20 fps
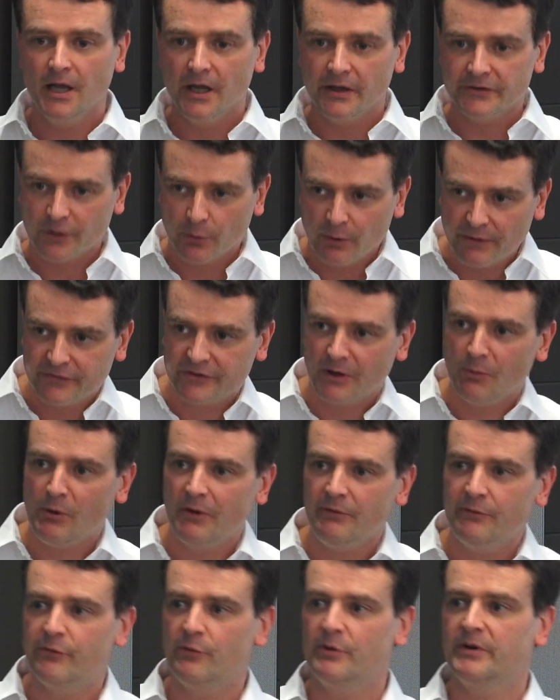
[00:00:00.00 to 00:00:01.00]
So if
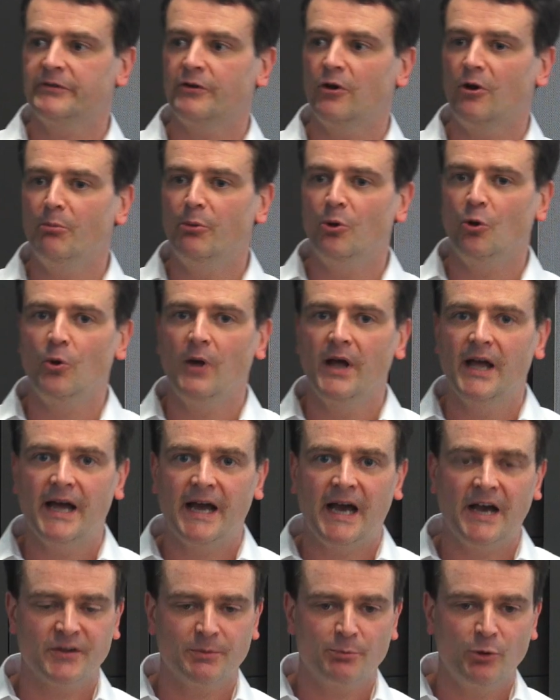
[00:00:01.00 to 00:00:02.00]
someone, for example,
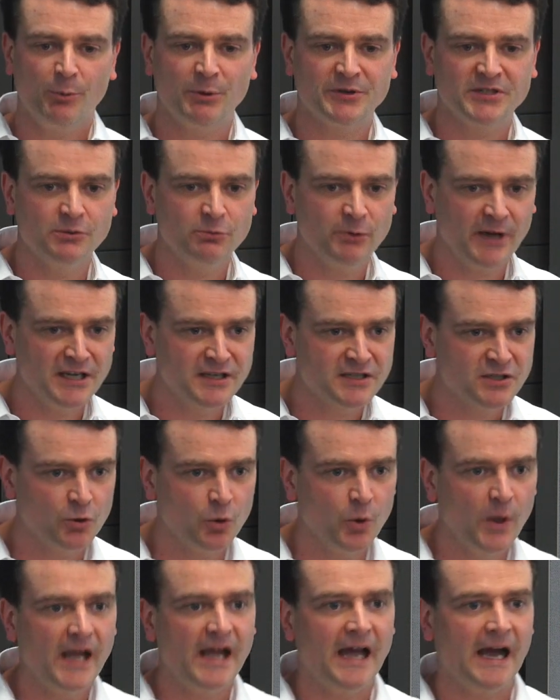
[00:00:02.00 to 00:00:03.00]
has a property
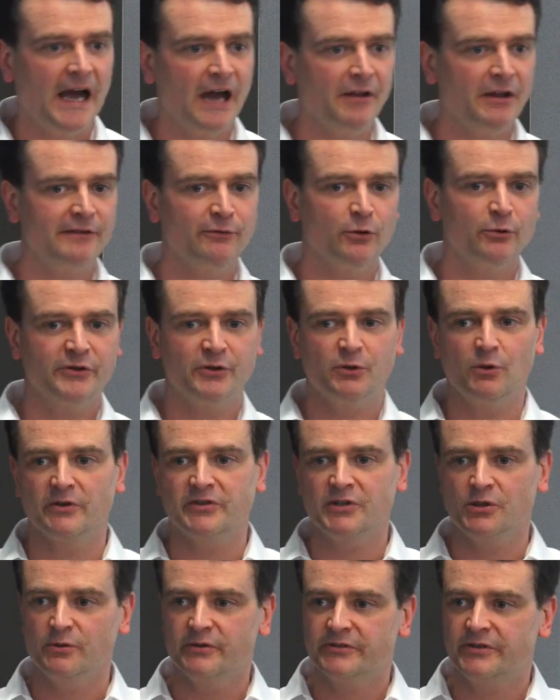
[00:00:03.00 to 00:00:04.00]
rental and they've also got
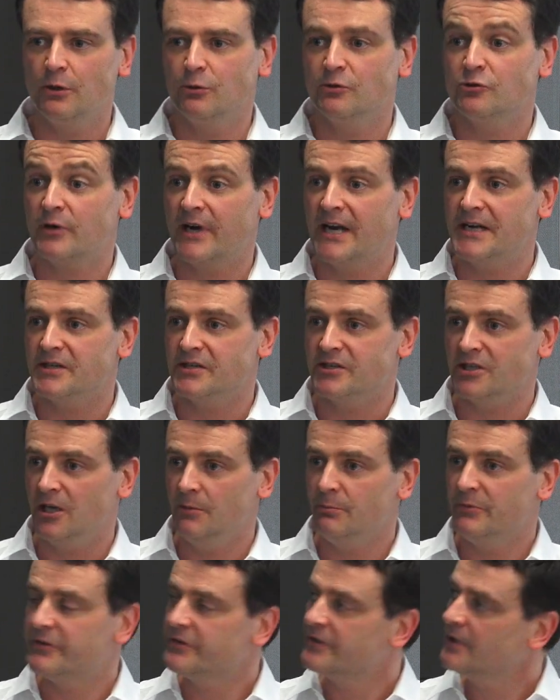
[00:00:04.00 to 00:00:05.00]
2 sole
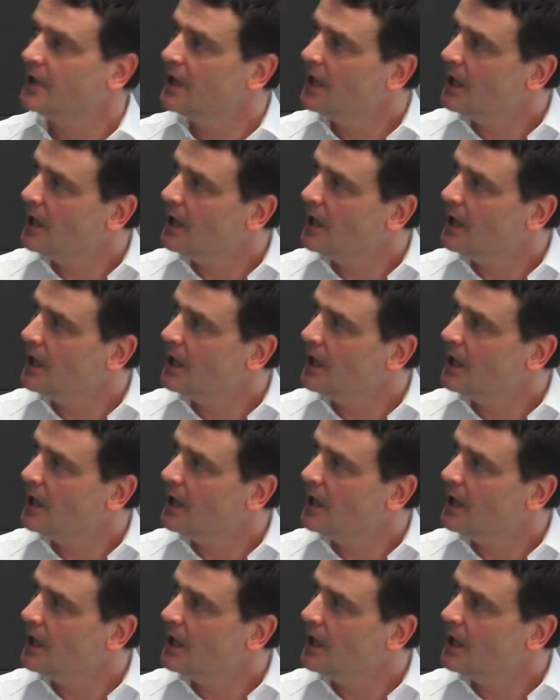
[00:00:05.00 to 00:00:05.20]
traderships,